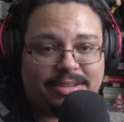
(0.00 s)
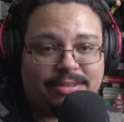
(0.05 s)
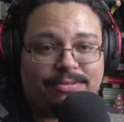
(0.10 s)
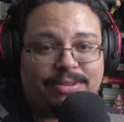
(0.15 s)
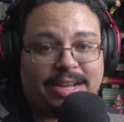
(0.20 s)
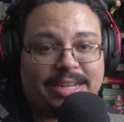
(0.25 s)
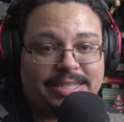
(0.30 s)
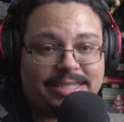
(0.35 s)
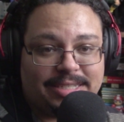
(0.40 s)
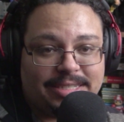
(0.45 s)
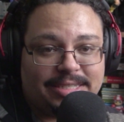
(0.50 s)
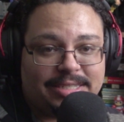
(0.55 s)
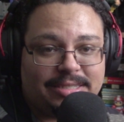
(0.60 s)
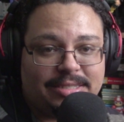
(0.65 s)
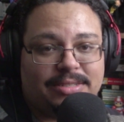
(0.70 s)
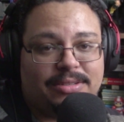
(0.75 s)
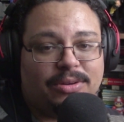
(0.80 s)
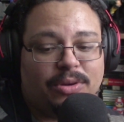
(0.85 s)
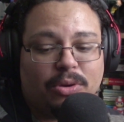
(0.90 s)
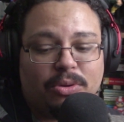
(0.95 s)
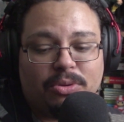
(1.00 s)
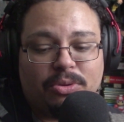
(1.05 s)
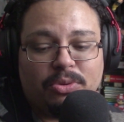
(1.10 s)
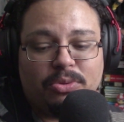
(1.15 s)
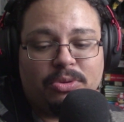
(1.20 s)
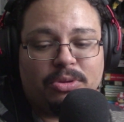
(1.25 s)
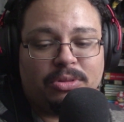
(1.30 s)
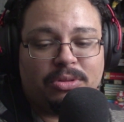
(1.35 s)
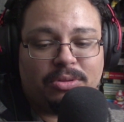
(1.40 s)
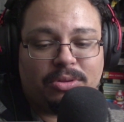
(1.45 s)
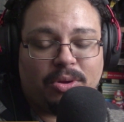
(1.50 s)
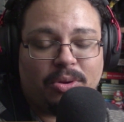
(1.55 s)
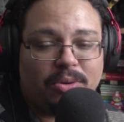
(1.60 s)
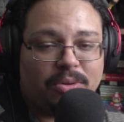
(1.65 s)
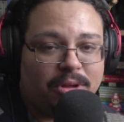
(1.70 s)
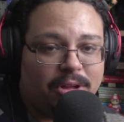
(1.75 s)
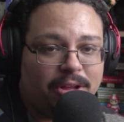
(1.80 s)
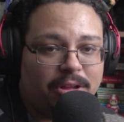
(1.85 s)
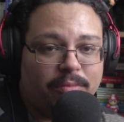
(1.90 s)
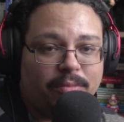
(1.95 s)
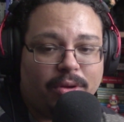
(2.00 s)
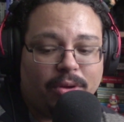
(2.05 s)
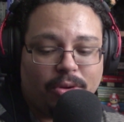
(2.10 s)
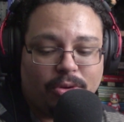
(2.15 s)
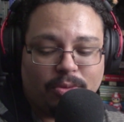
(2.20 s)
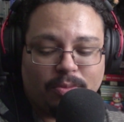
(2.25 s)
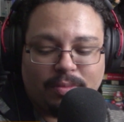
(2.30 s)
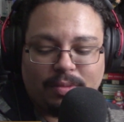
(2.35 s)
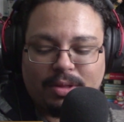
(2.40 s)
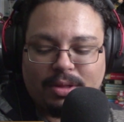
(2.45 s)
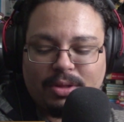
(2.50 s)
devices or Google Home